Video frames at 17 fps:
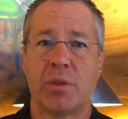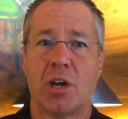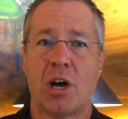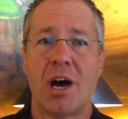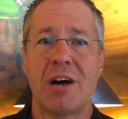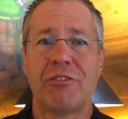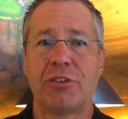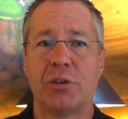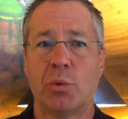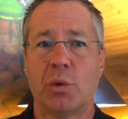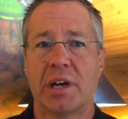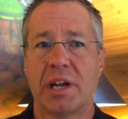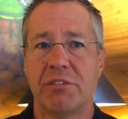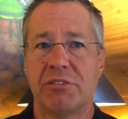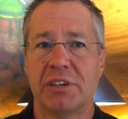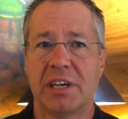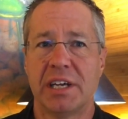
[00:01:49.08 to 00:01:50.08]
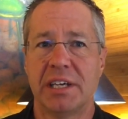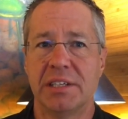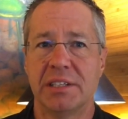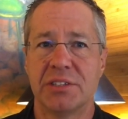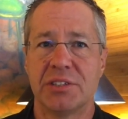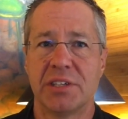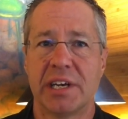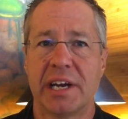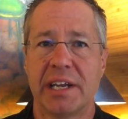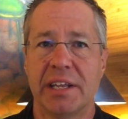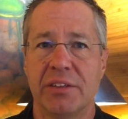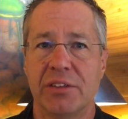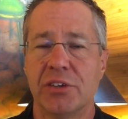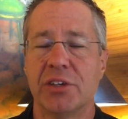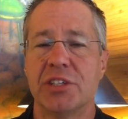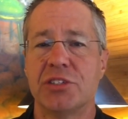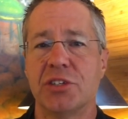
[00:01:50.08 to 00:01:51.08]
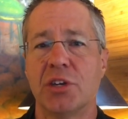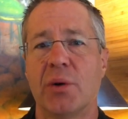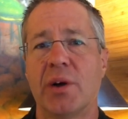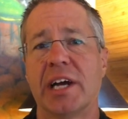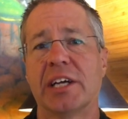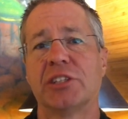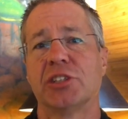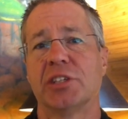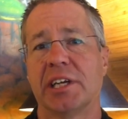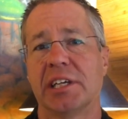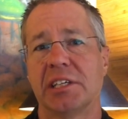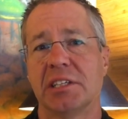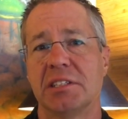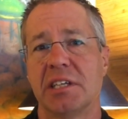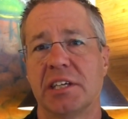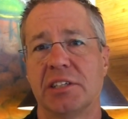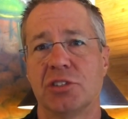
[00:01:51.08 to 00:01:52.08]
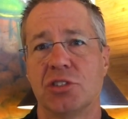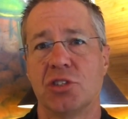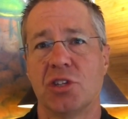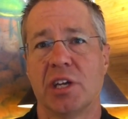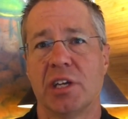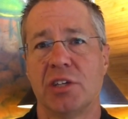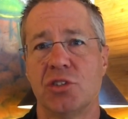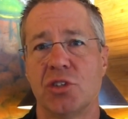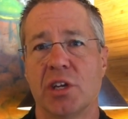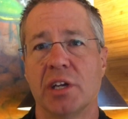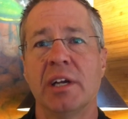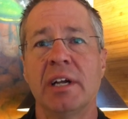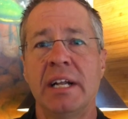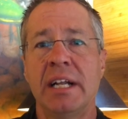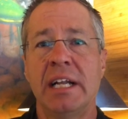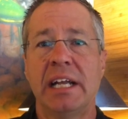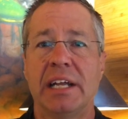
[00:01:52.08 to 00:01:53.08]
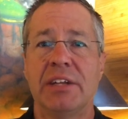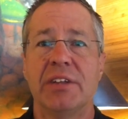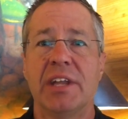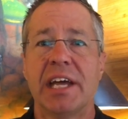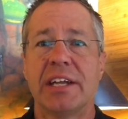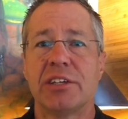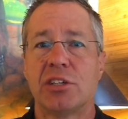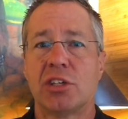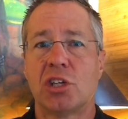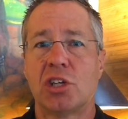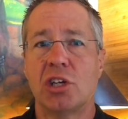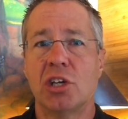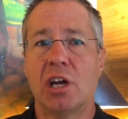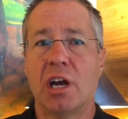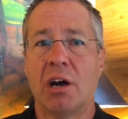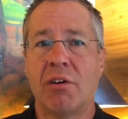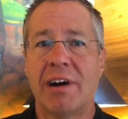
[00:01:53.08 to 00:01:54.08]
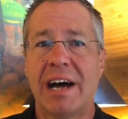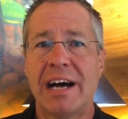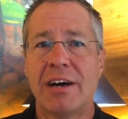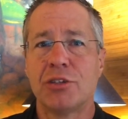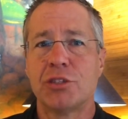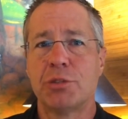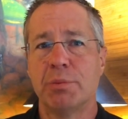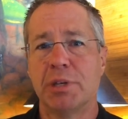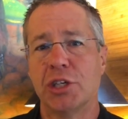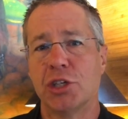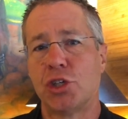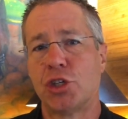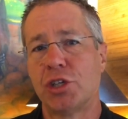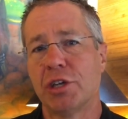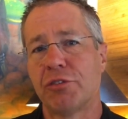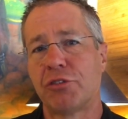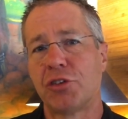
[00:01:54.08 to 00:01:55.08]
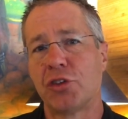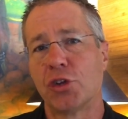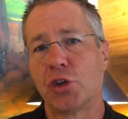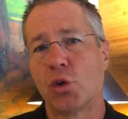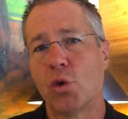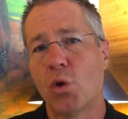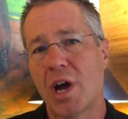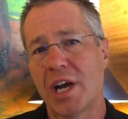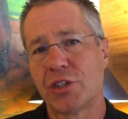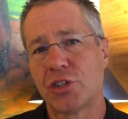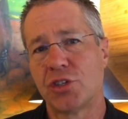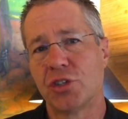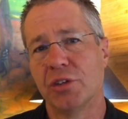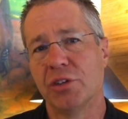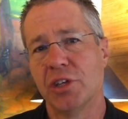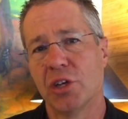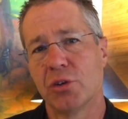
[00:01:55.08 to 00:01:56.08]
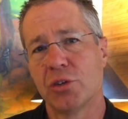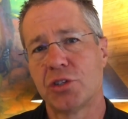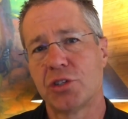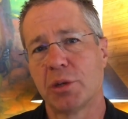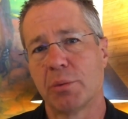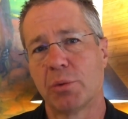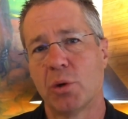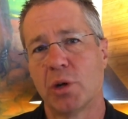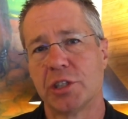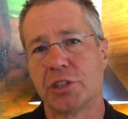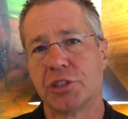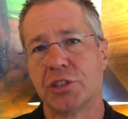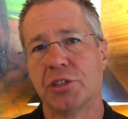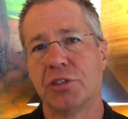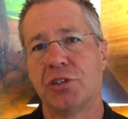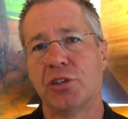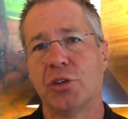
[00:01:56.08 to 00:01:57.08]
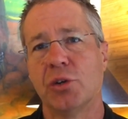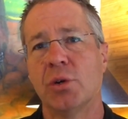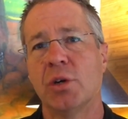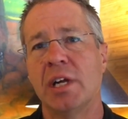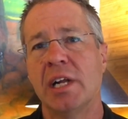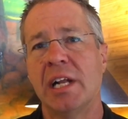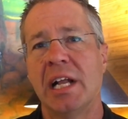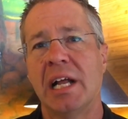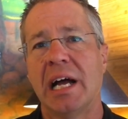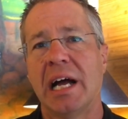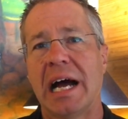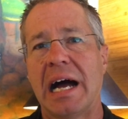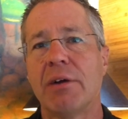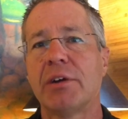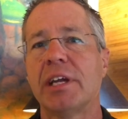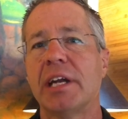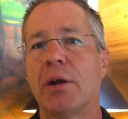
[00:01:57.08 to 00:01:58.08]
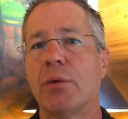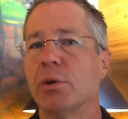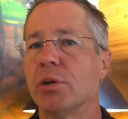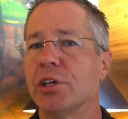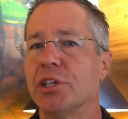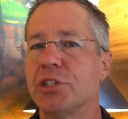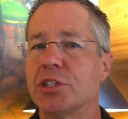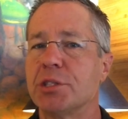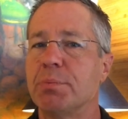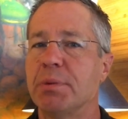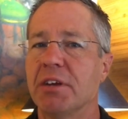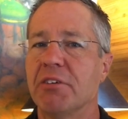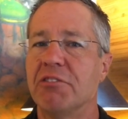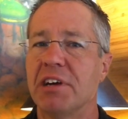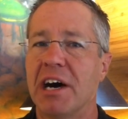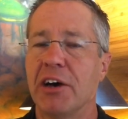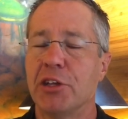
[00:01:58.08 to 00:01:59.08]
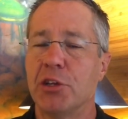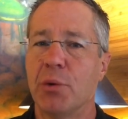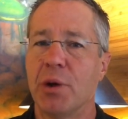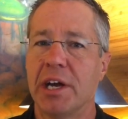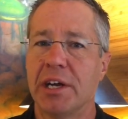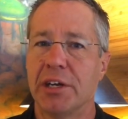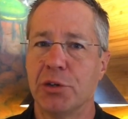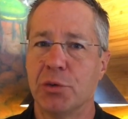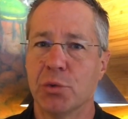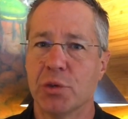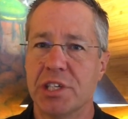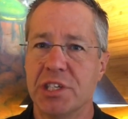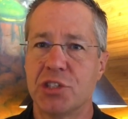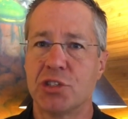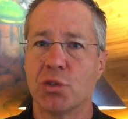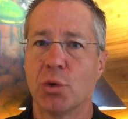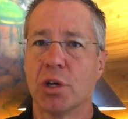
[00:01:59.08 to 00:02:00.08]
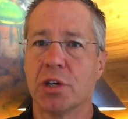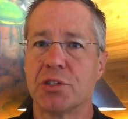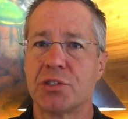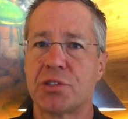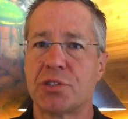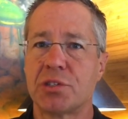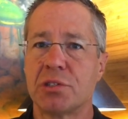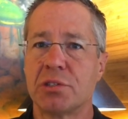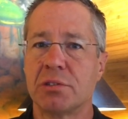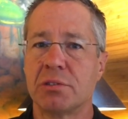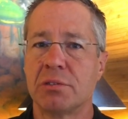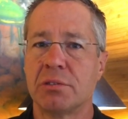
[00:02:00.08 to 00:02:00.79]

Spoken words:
Often what I find is that there is no action I can take to change it. And that allows me to shift the question, the ownership question, to how can I really just be a value-added resource?